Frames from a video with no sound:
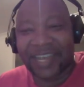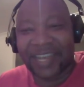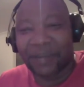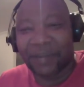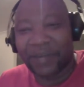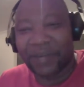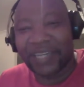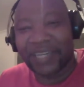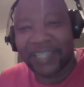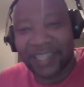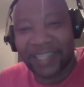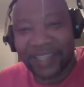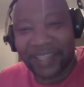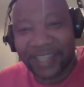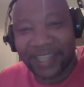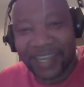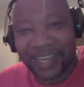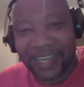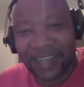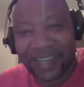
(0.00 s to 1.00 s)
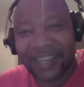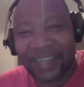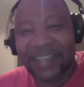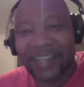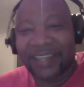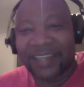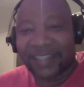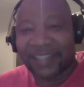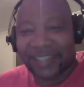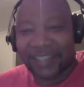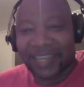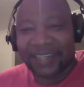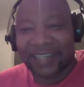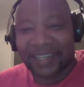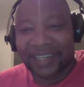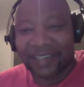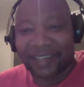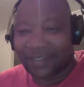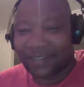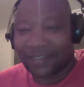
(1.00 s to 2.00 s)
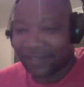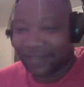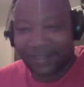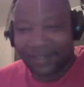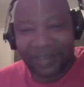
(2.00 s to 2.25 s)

I went in there, started,